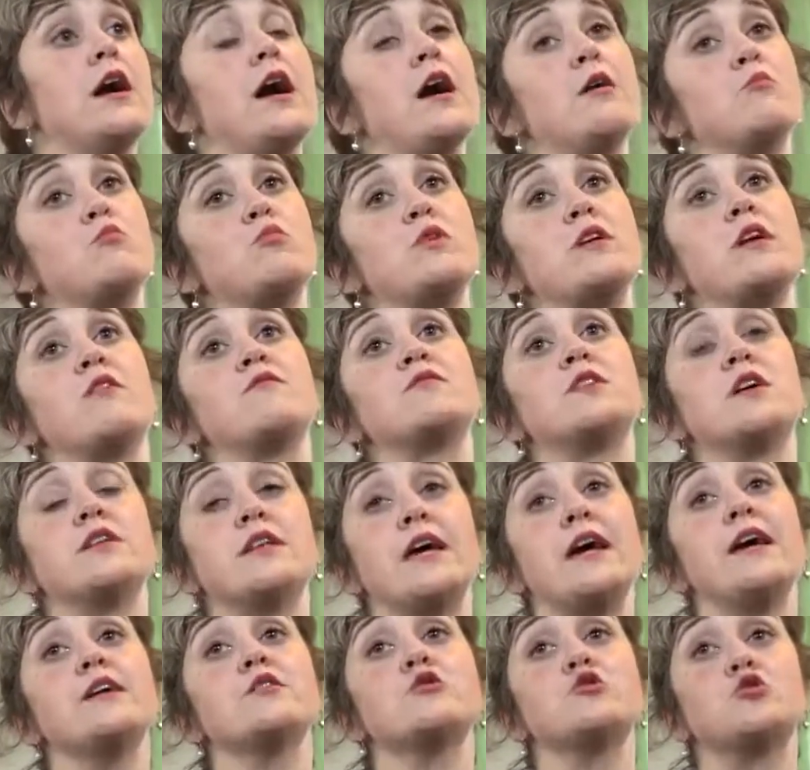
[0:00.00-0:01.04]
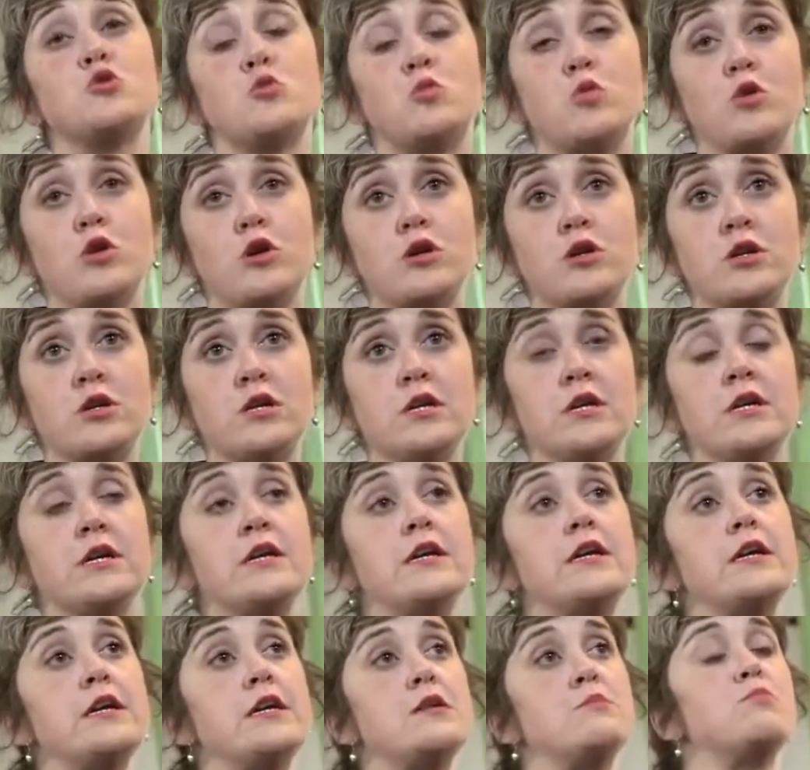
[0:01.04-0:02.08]
And we have done extra work
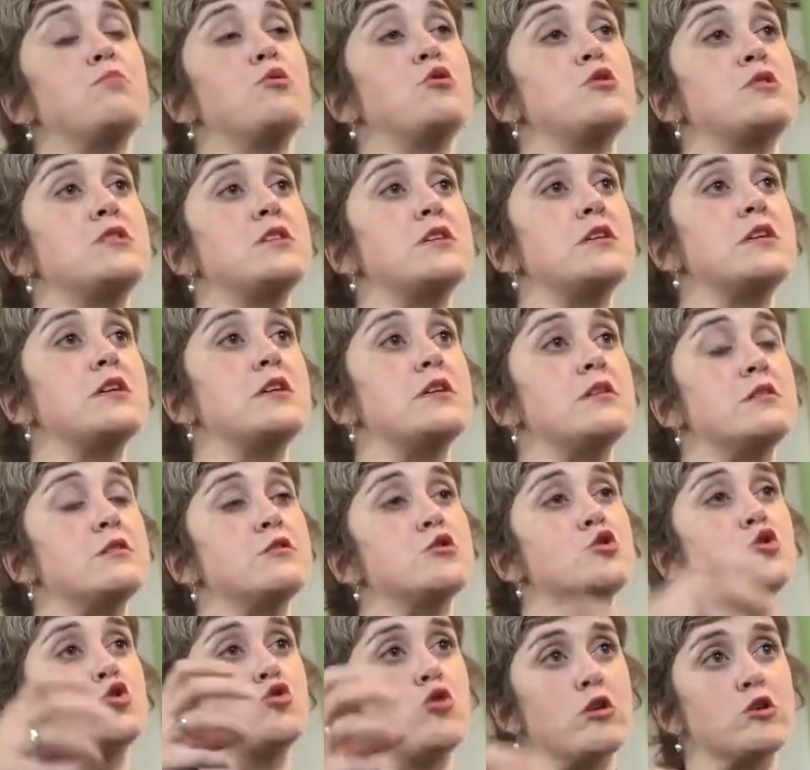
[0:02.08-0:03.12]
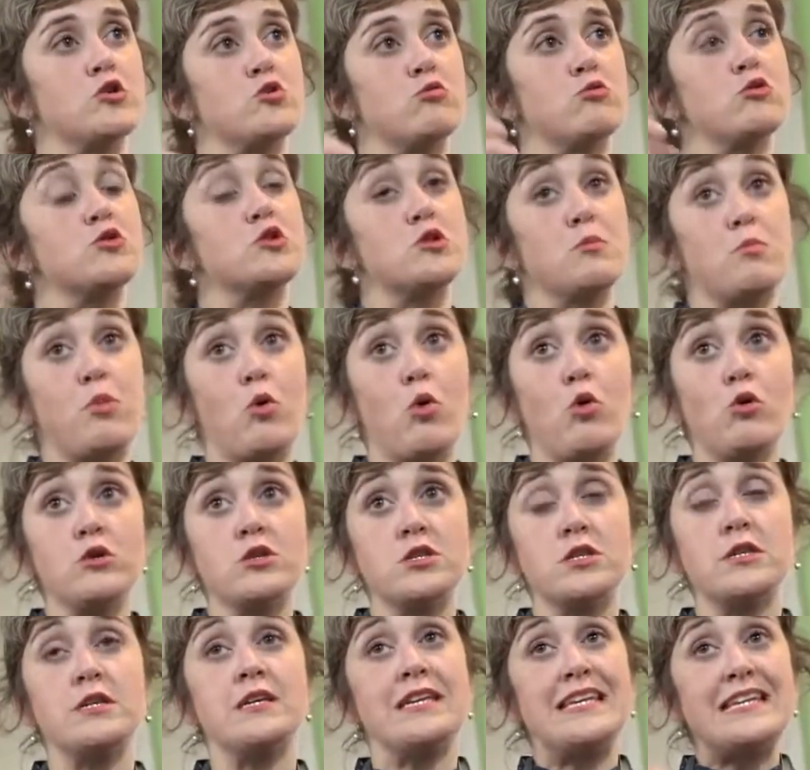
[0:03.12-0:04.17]
in putting in structural
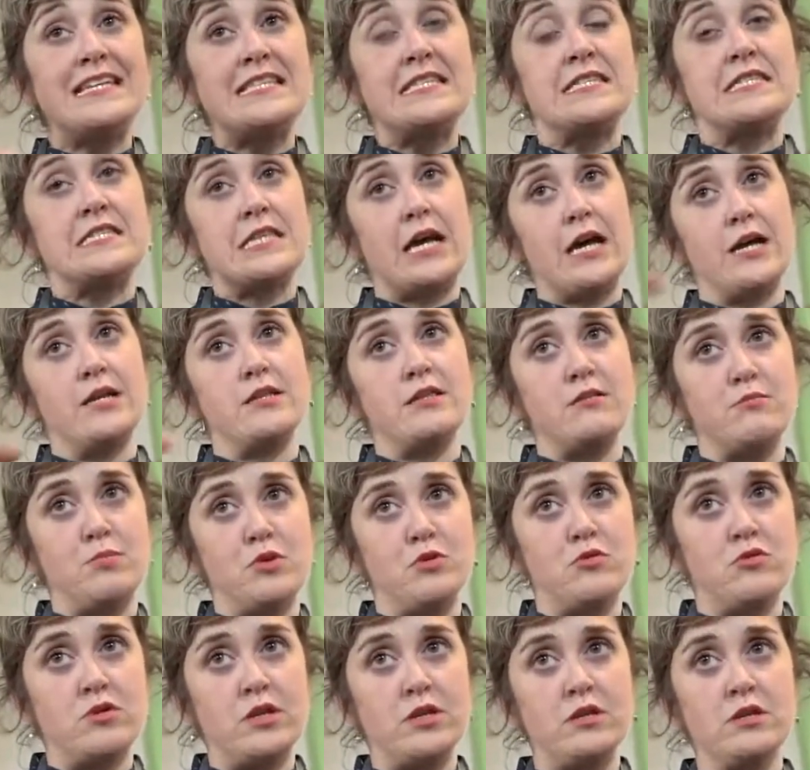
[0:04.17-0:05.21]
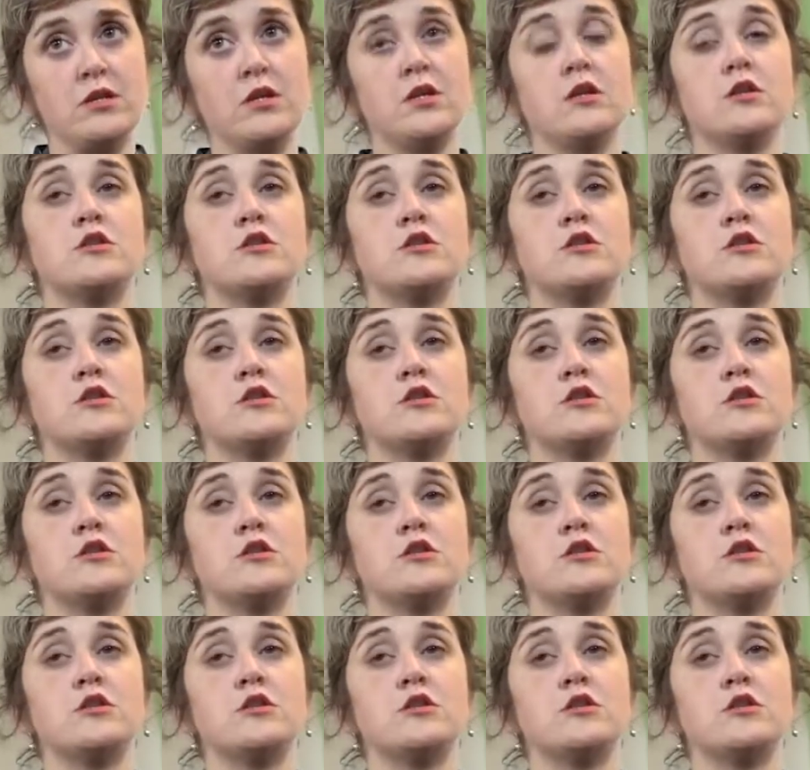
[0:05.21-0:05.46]
support inside the building